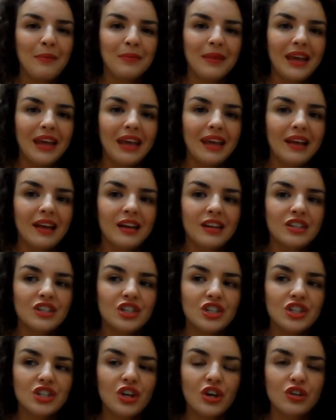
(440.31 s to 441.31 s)
happening
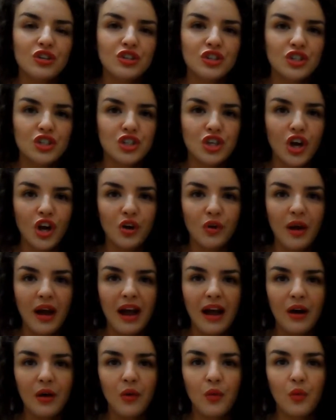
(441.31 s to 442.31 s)
just goes to show
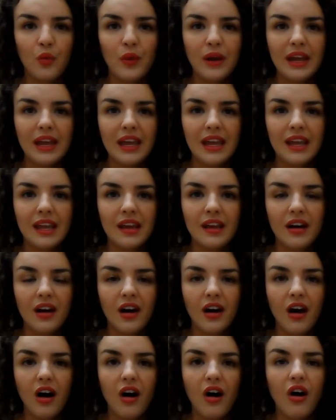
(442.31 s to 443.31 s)
how we
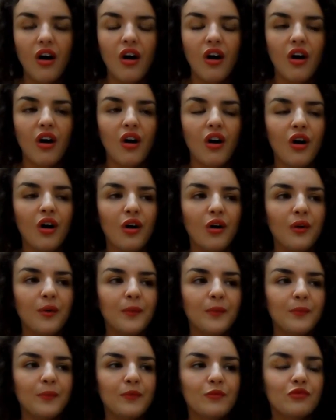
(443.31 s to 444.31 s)
are